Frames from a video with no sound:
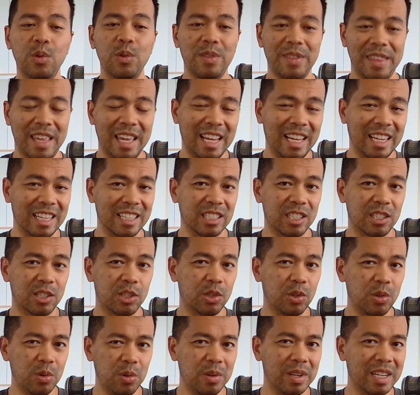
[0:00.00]
things,
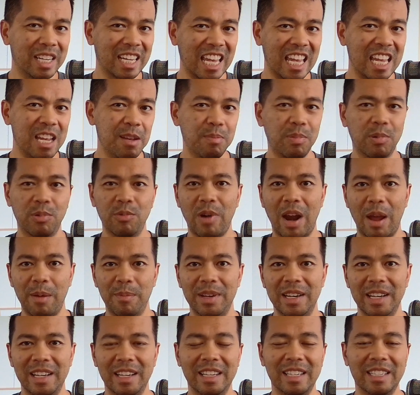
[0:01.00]
two key
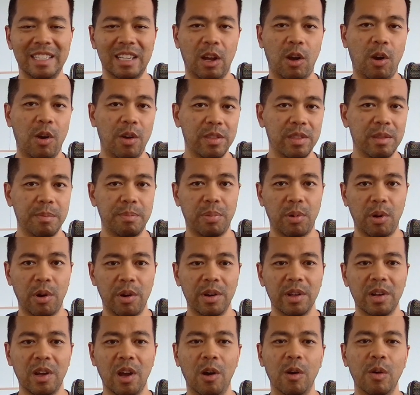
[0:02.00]
parameters on the
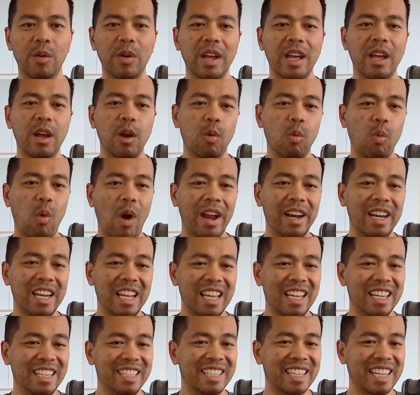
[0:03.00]
protocol. One
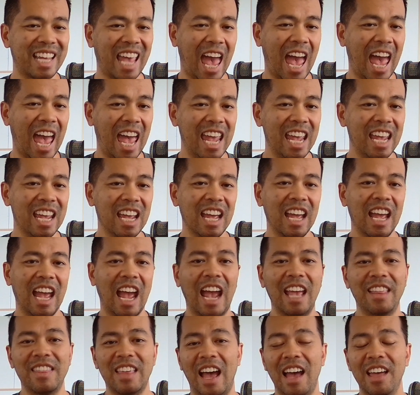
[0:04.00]
is is K,
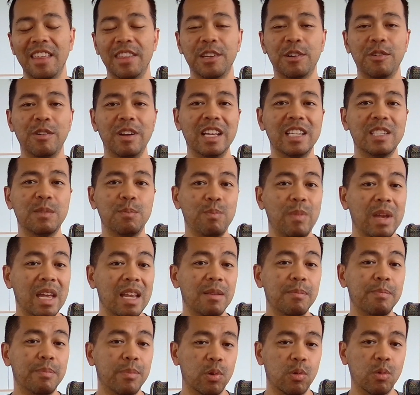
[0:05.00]
and the other is
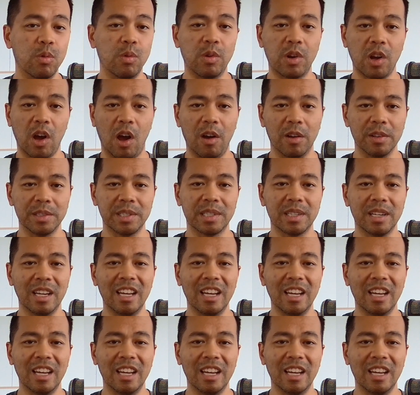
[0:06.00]
min pool cost.